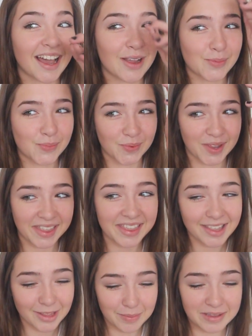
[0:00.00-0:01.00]
I really
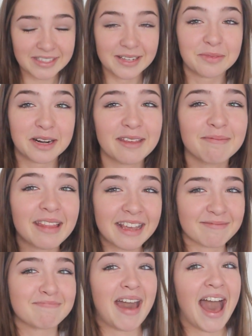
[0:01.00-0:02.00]
like their music, and when I'm
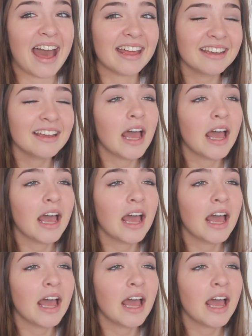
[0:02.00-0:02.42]
like mad,